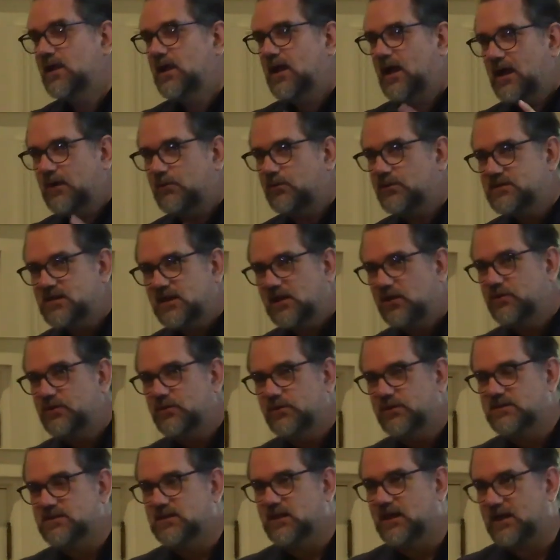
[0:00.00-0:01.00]
I will tell you,
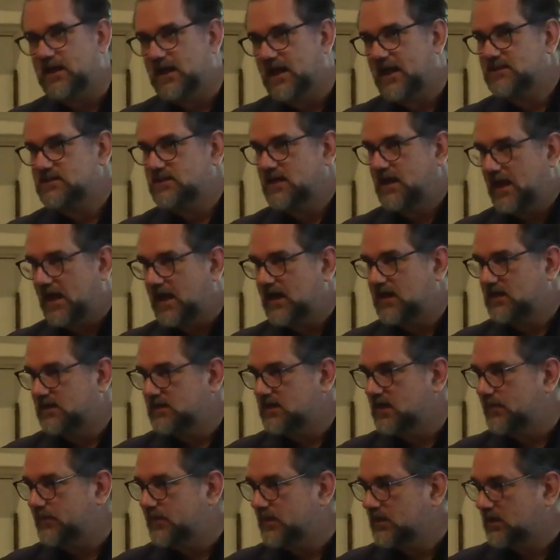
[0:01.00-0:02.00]
it's like as an
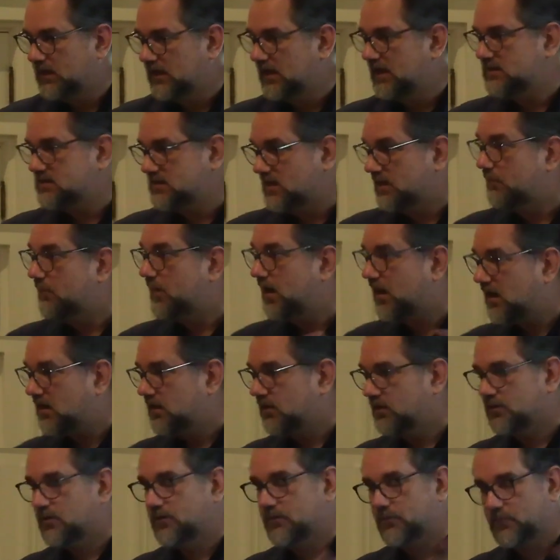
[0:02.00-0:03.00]
academic and as a
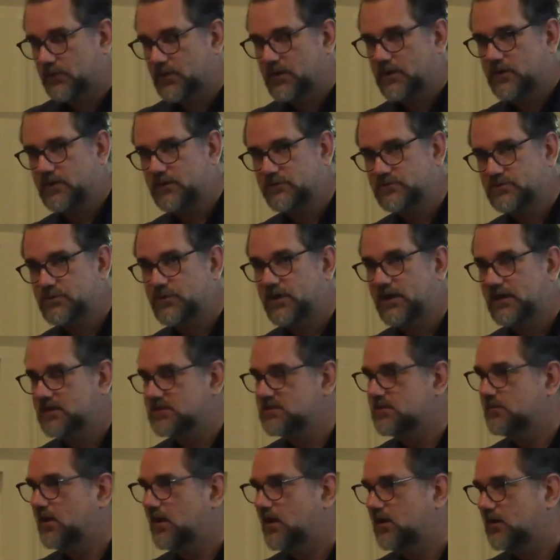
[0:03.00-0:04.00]
modeler, where I was trained as
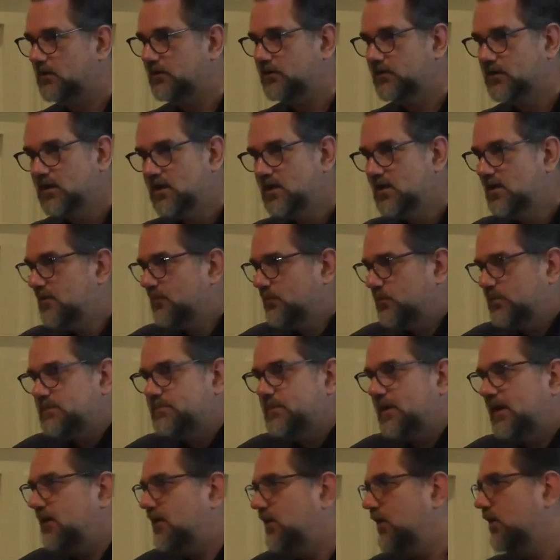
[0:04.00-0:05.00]
a modeler, we
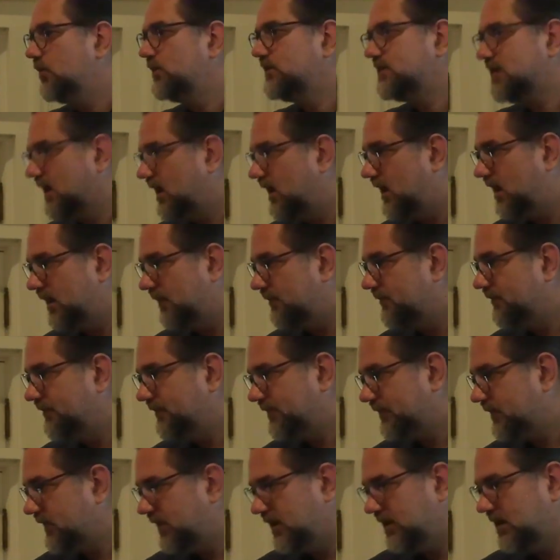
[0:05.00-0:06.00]
spent no time
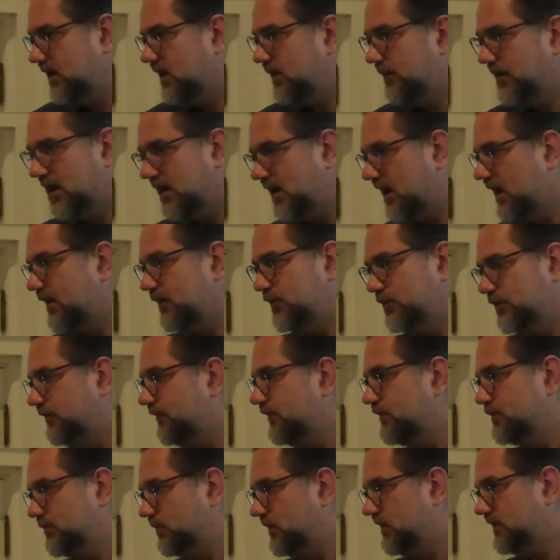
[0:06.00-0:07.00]
thinking about how to do
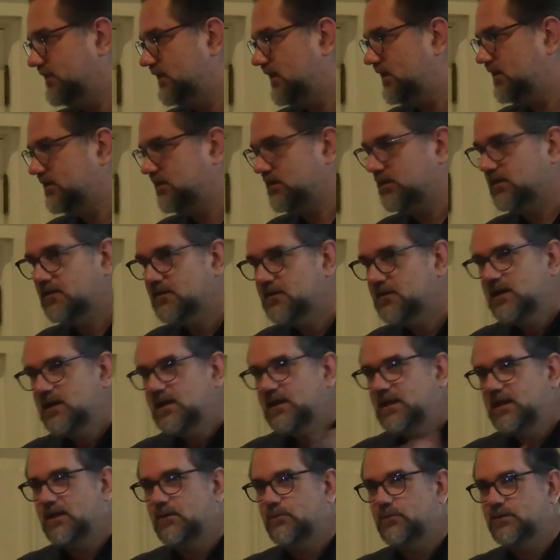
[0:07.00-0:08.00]
visualization.
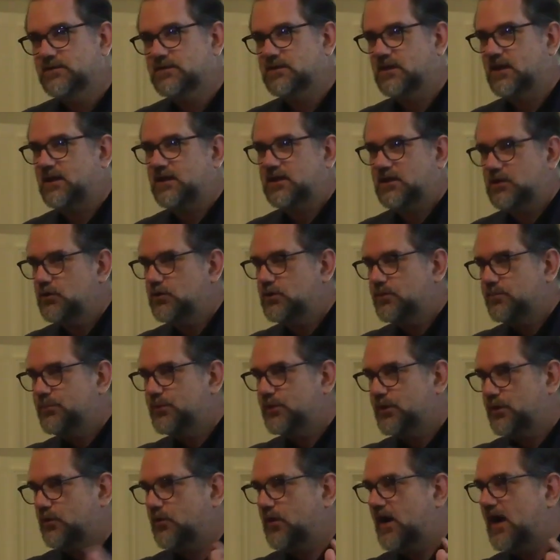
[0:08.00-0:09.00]
It was like you can
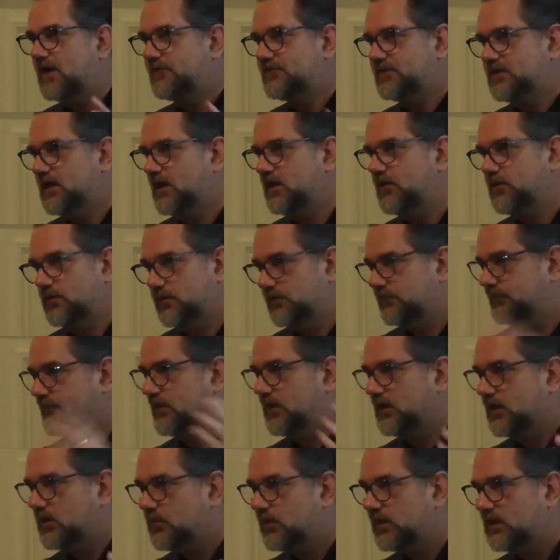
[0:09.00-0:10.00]
put a graph together and it was
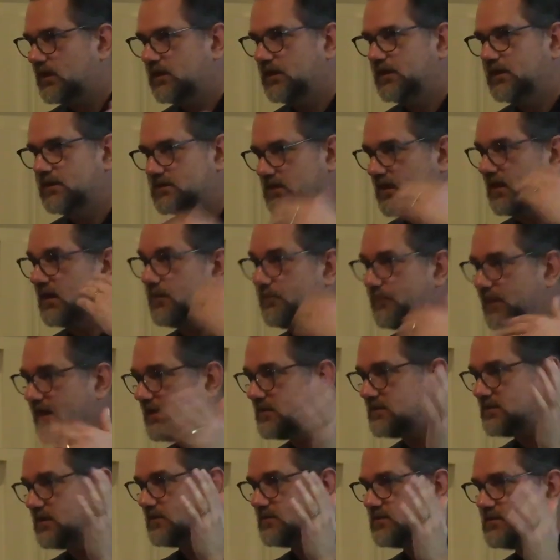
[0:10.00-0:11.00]
very quickly. It's like it
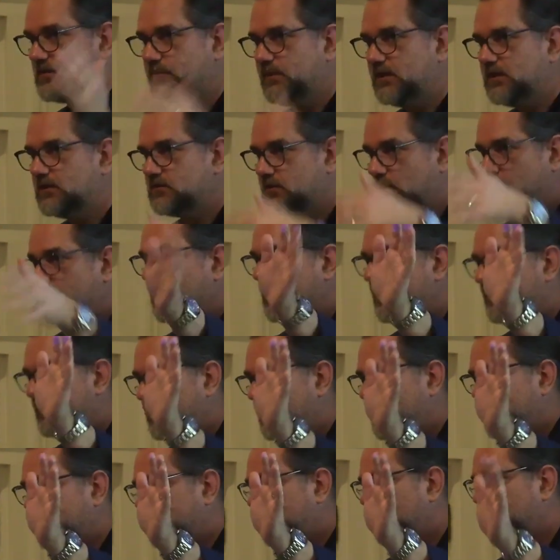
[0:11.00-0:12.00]
makes sense to me, so I'm going to put
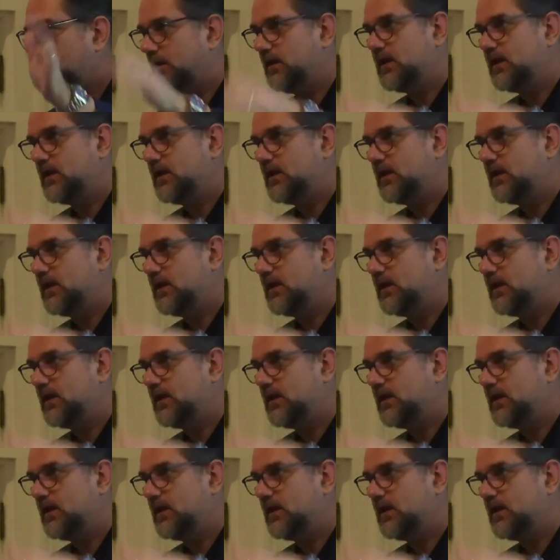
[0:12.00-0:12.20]
it forward.